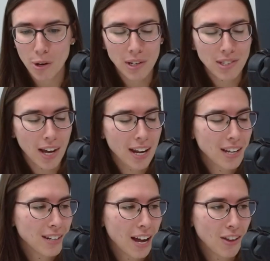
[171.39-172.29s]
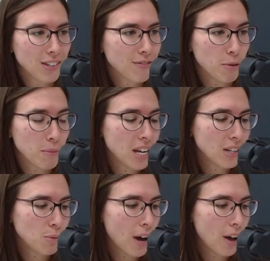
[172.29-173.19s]
excited now. This for me as
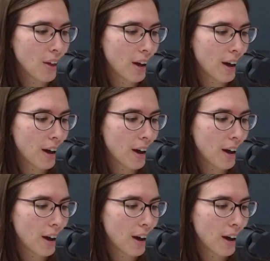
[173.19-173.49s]
well.